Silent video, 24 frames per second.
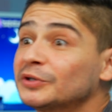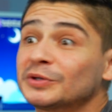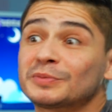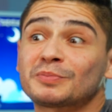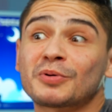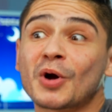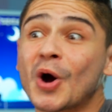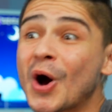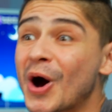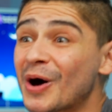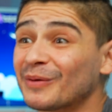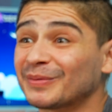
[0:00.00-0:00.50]
you'd
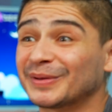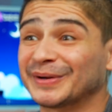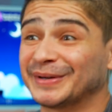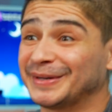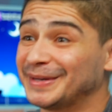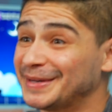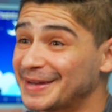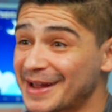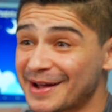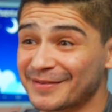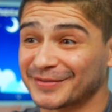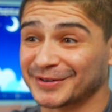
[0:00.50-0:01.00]
probably
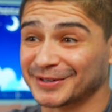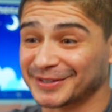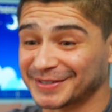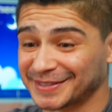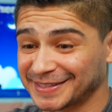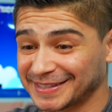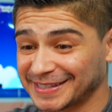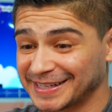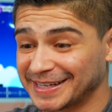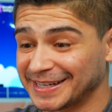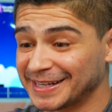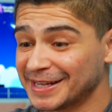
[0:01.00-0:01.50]
never
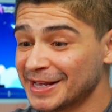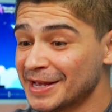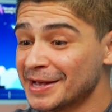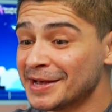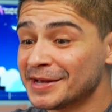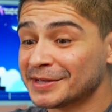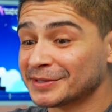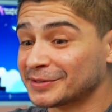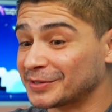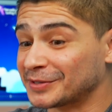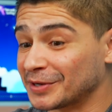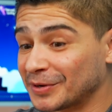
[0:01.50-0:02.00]
see.
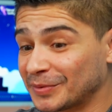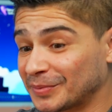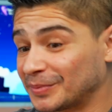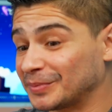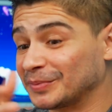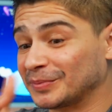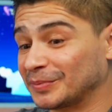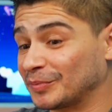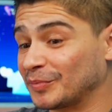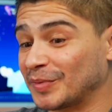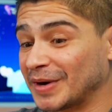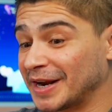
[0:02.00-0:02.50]
So
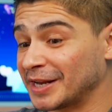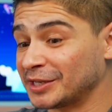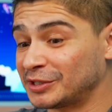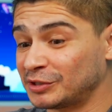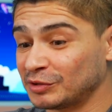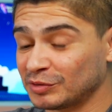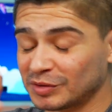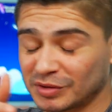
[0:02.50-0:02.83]
when I do